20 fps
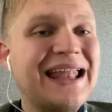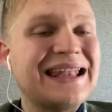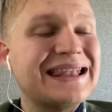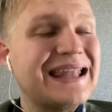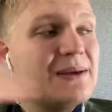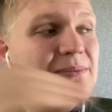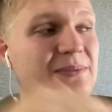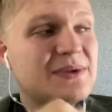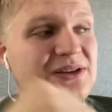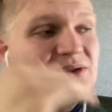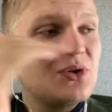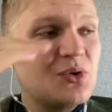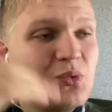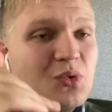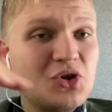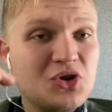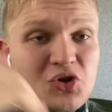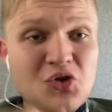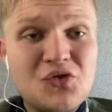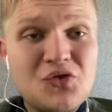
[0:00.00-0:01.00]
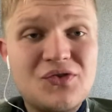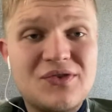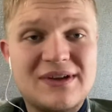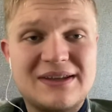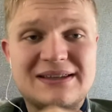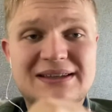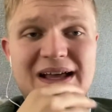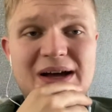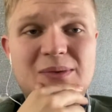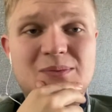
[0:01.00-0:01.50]
Let me know what you
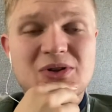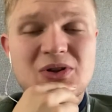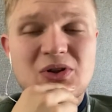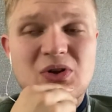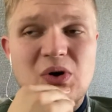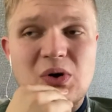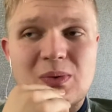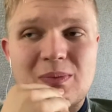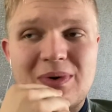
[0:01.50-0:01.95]
think down below.